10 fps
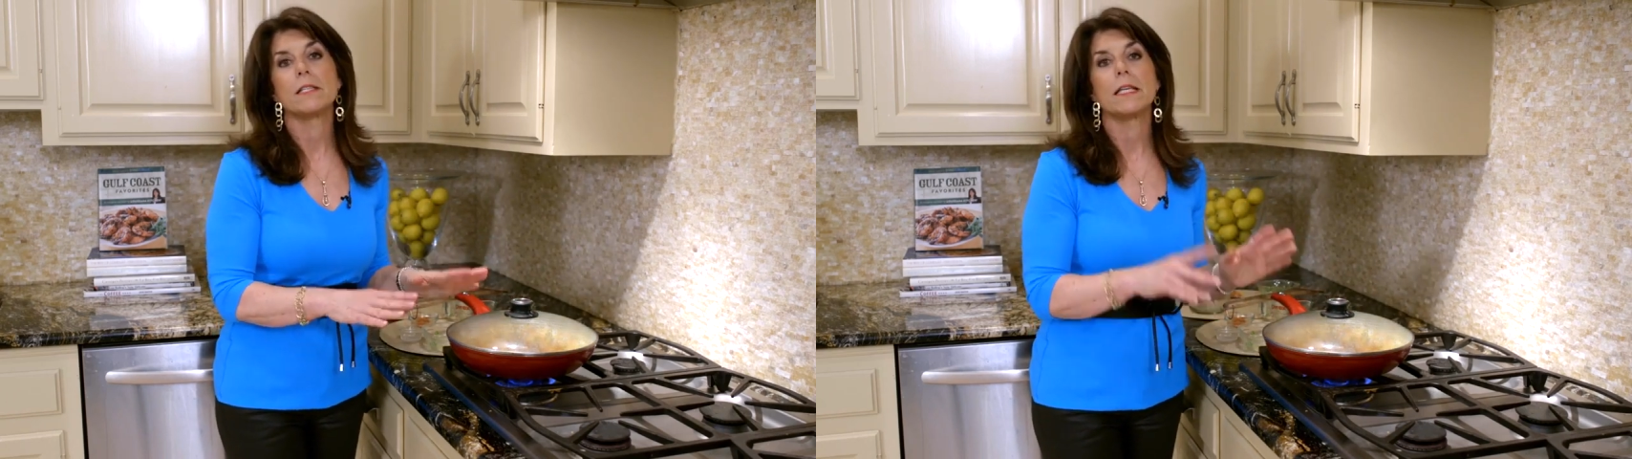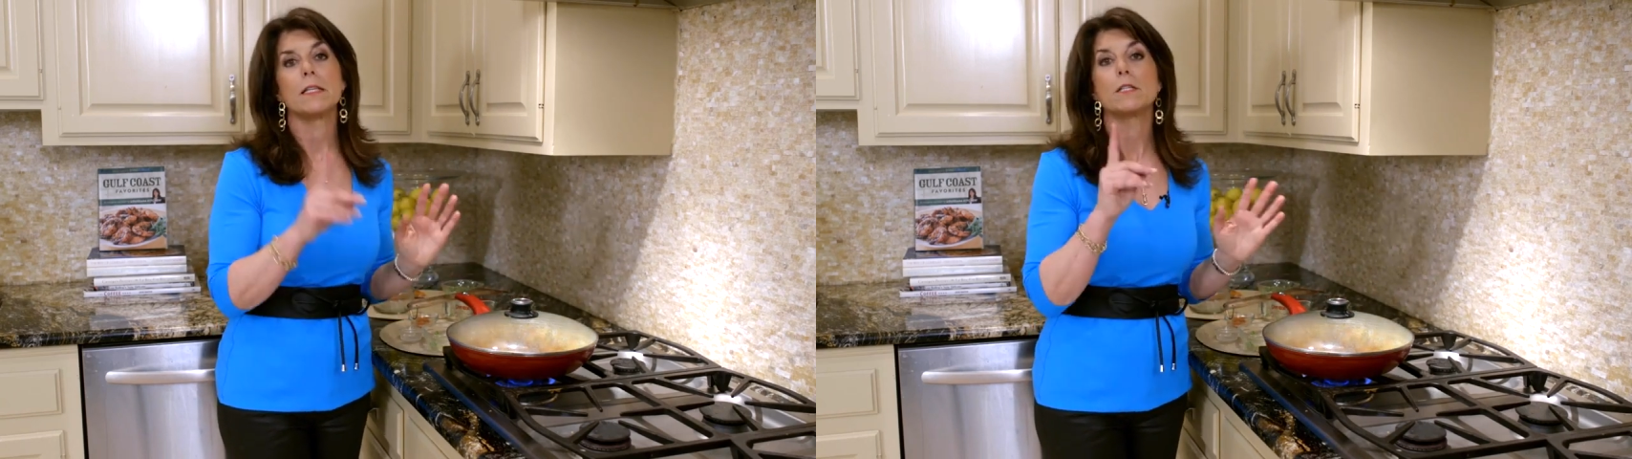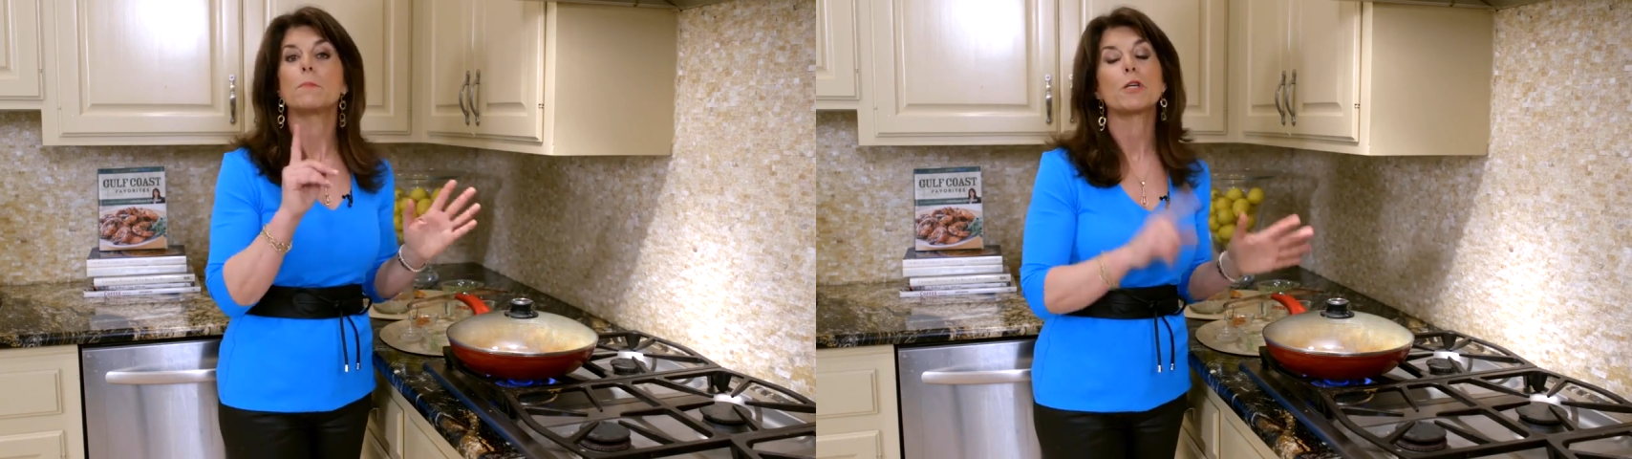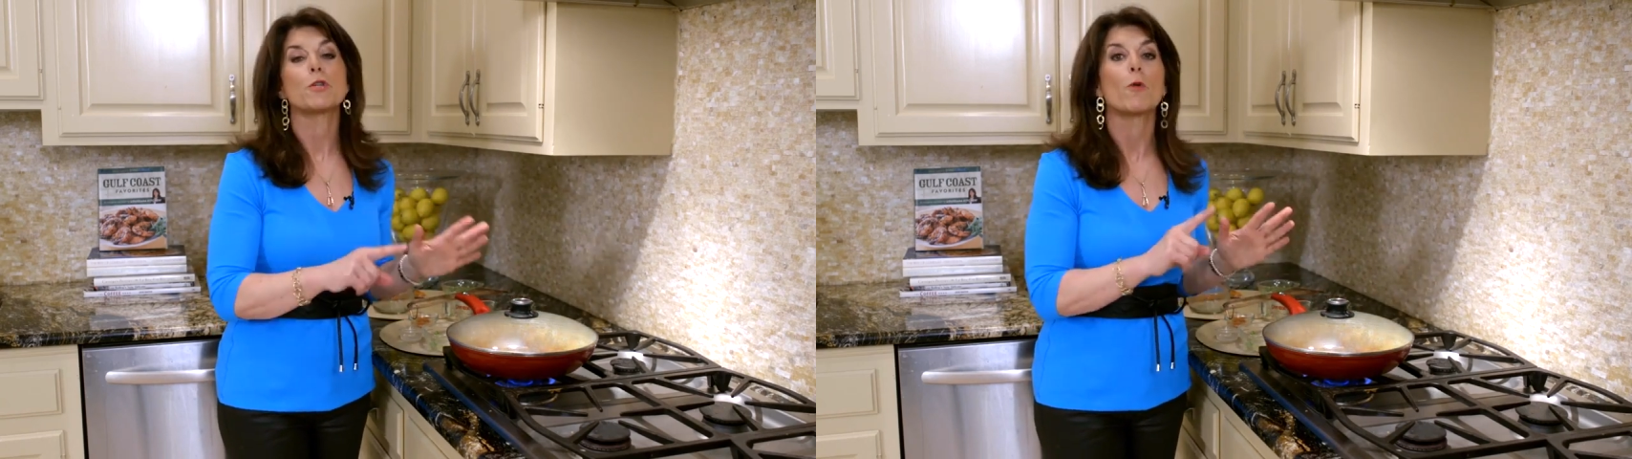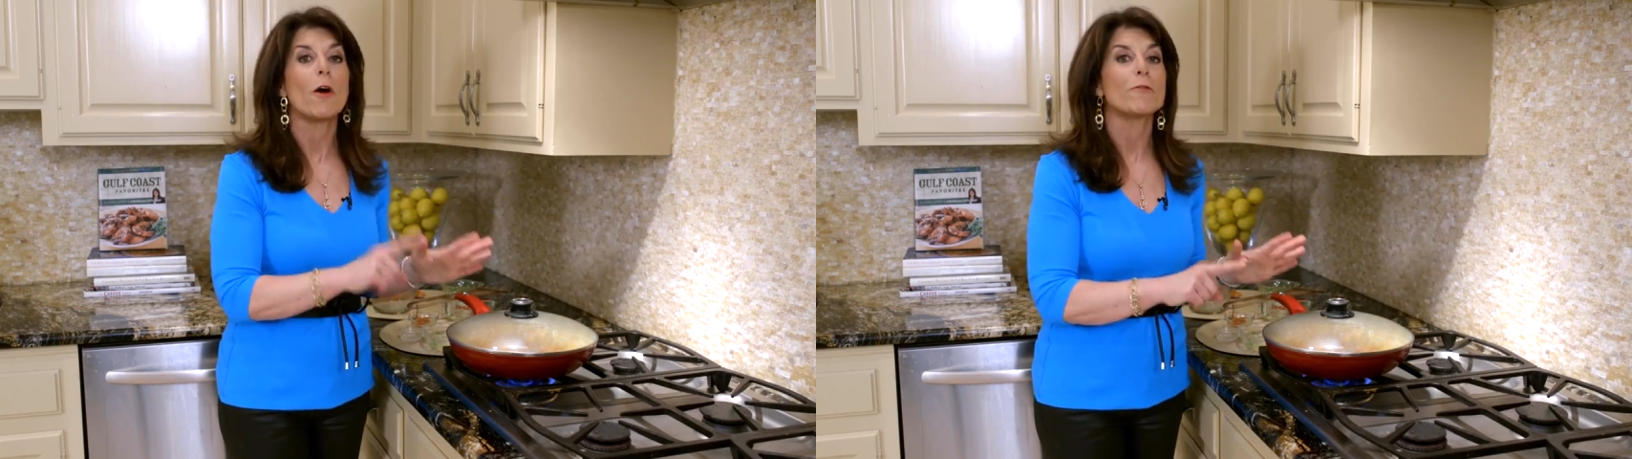needs because
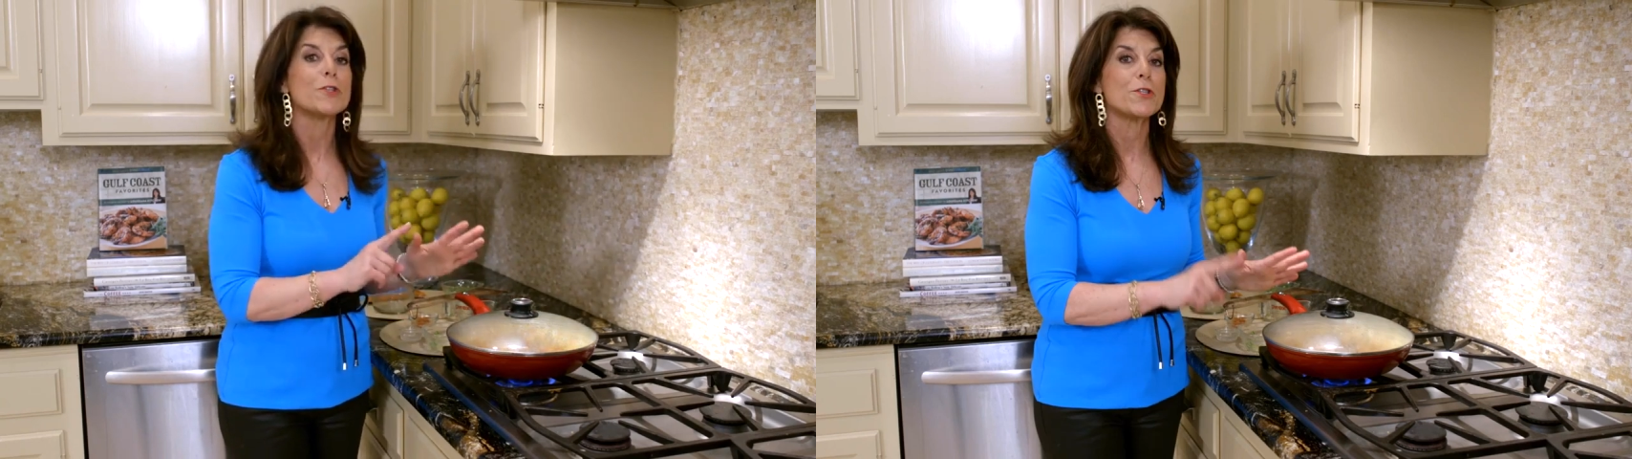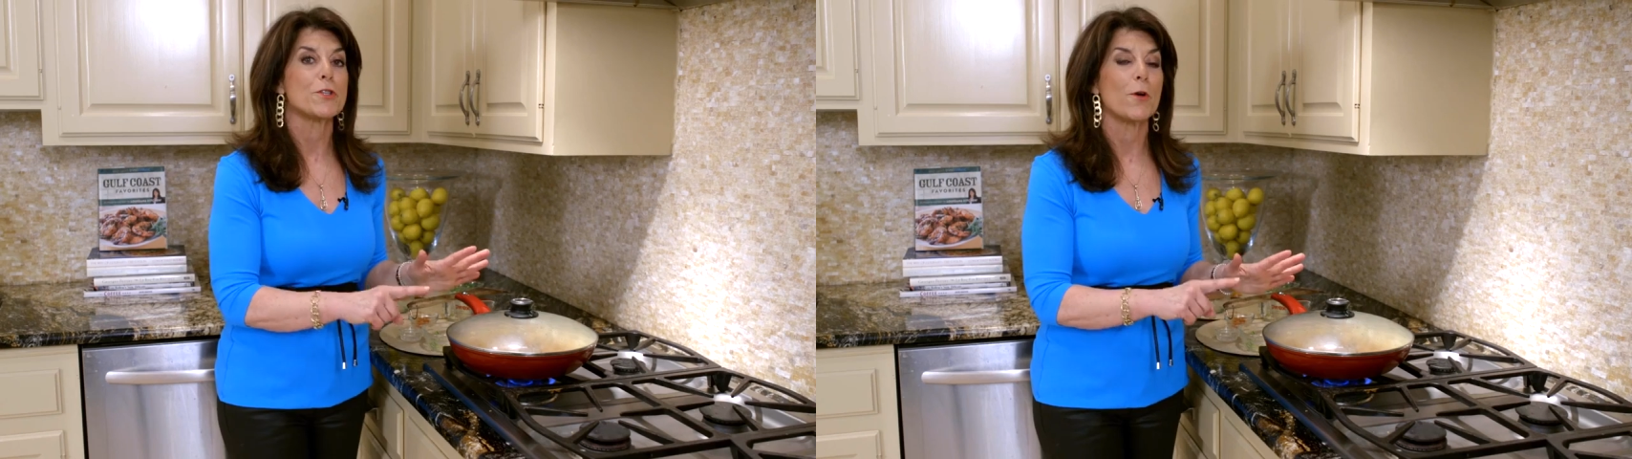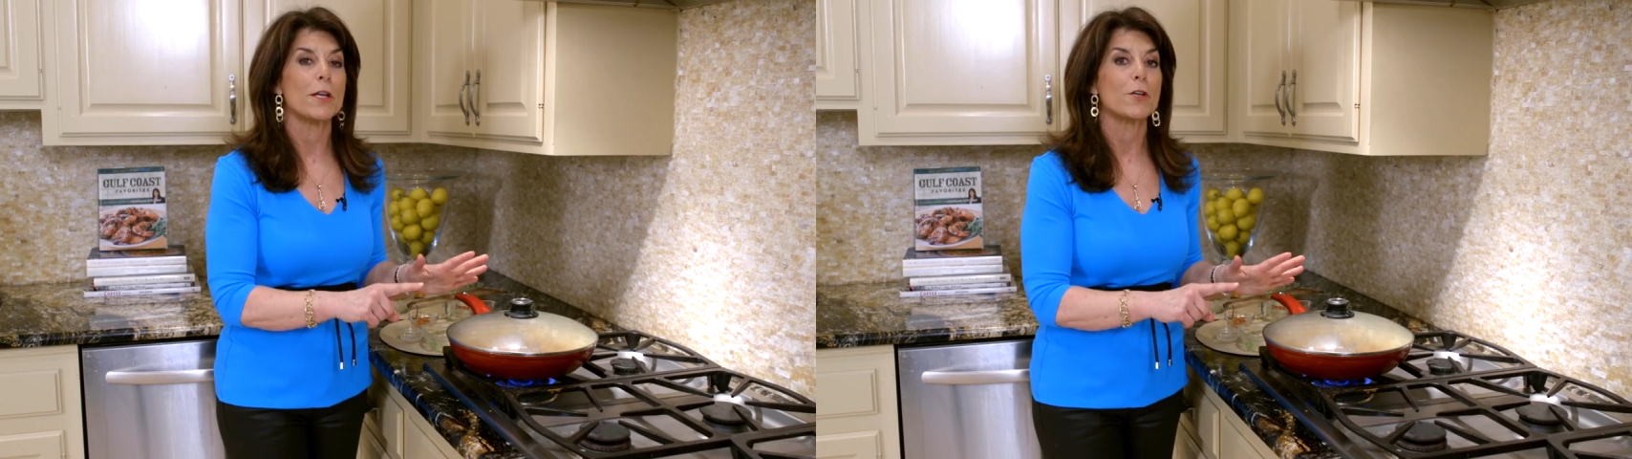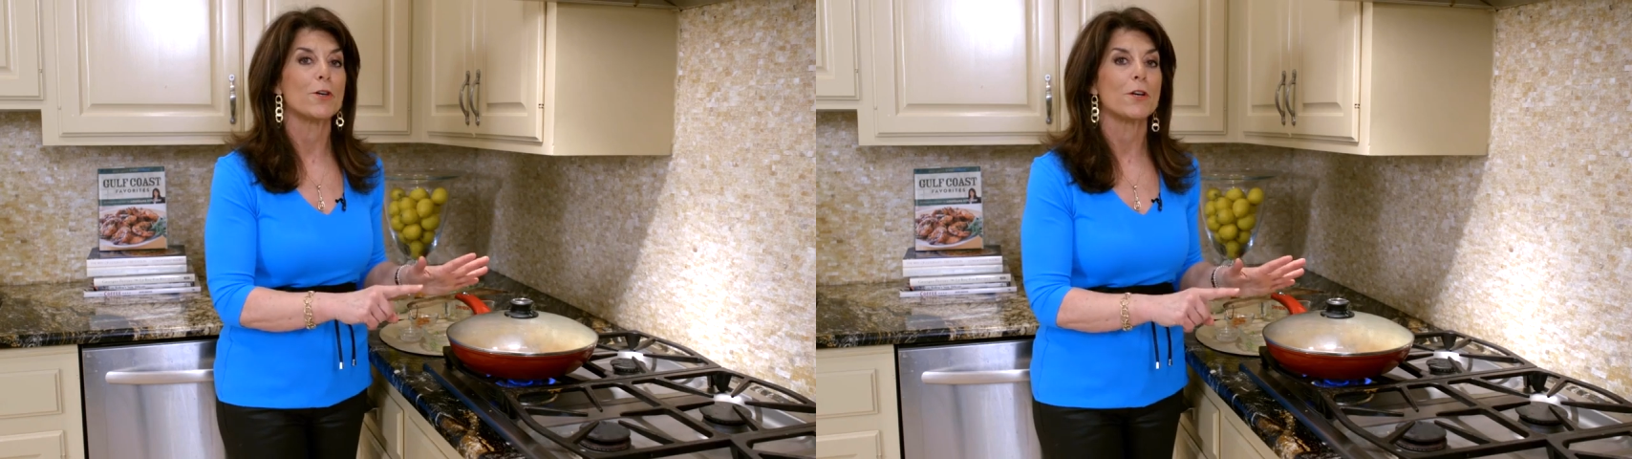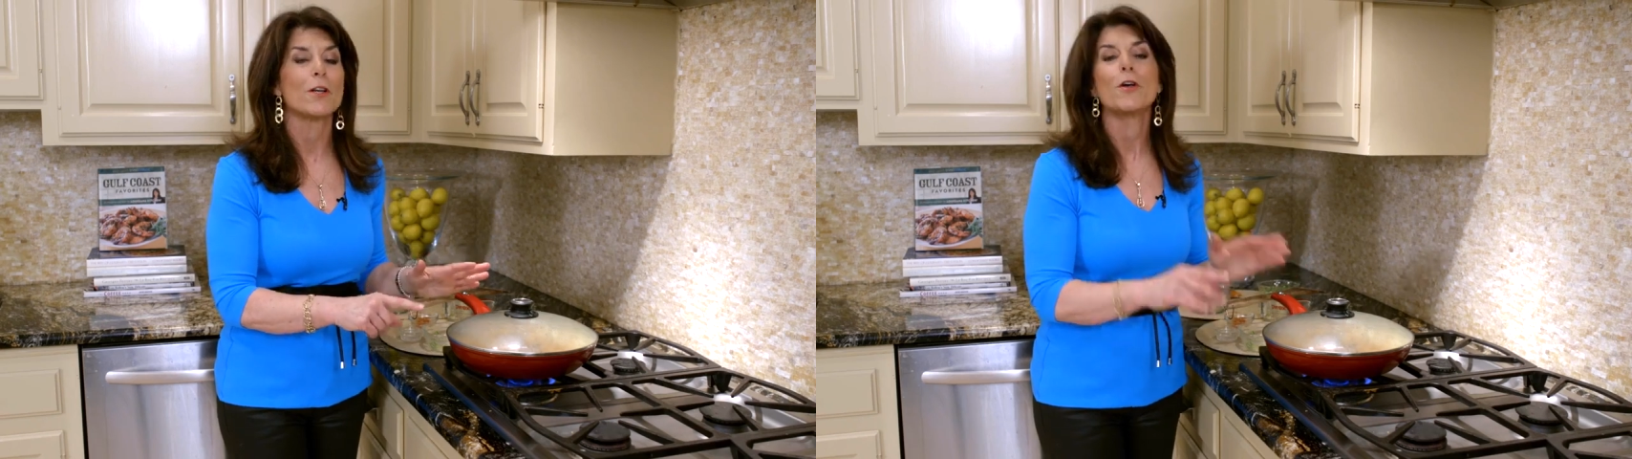crawfish is already
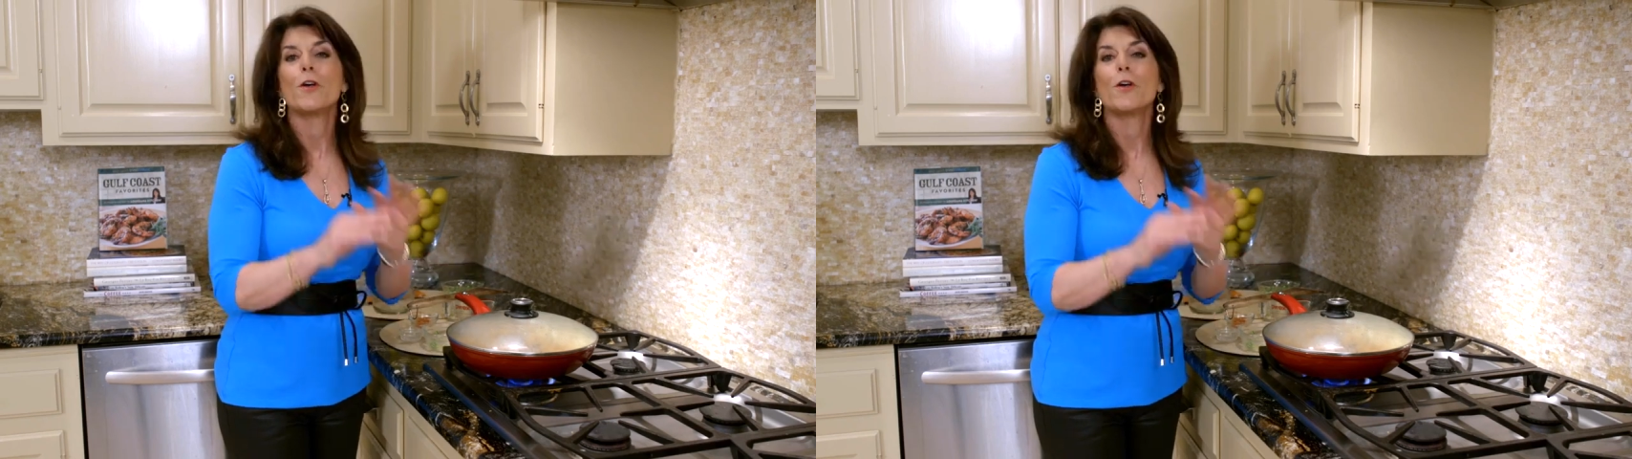cooked.